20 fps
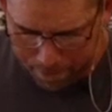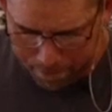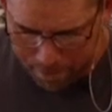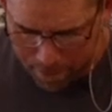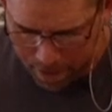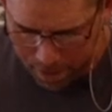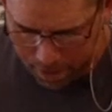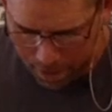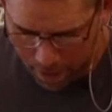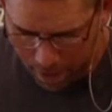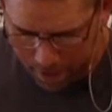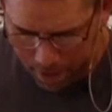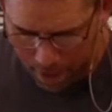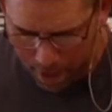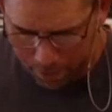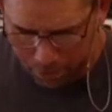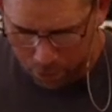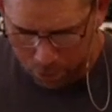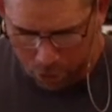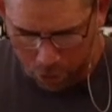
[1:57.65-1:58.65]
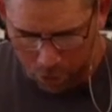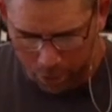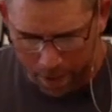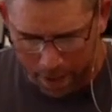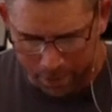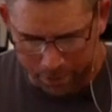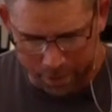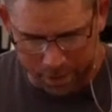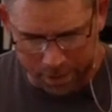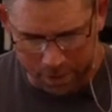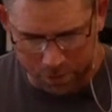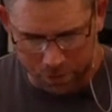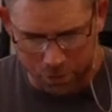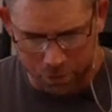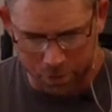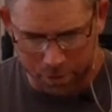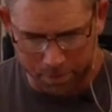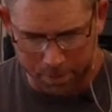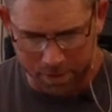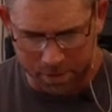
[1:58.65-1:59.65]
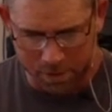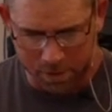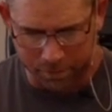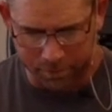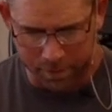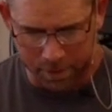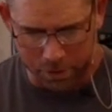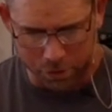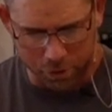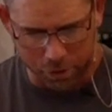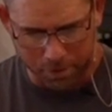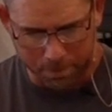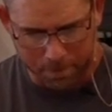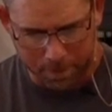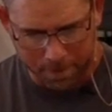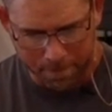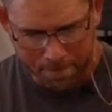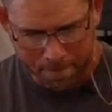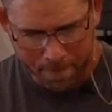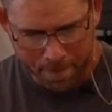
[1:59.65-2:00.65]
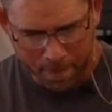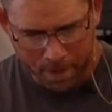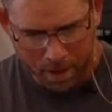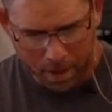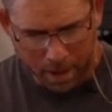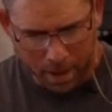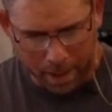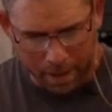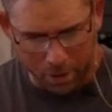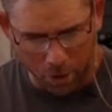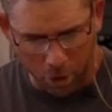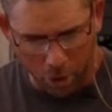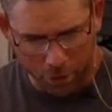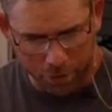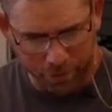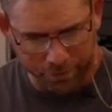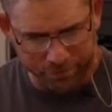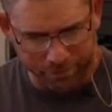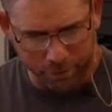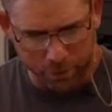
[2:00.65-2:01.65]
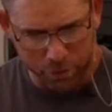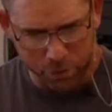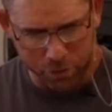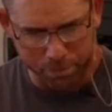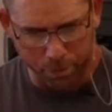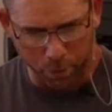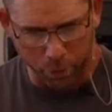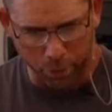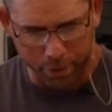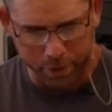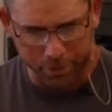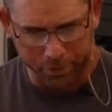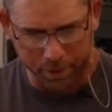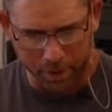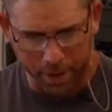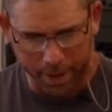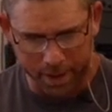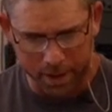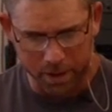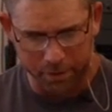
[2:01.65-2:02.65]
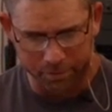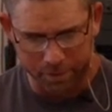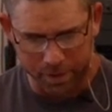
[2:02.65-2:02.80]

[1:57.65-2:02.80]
midnight I will go out into the midst of Egypt, and all the firstborn of the land of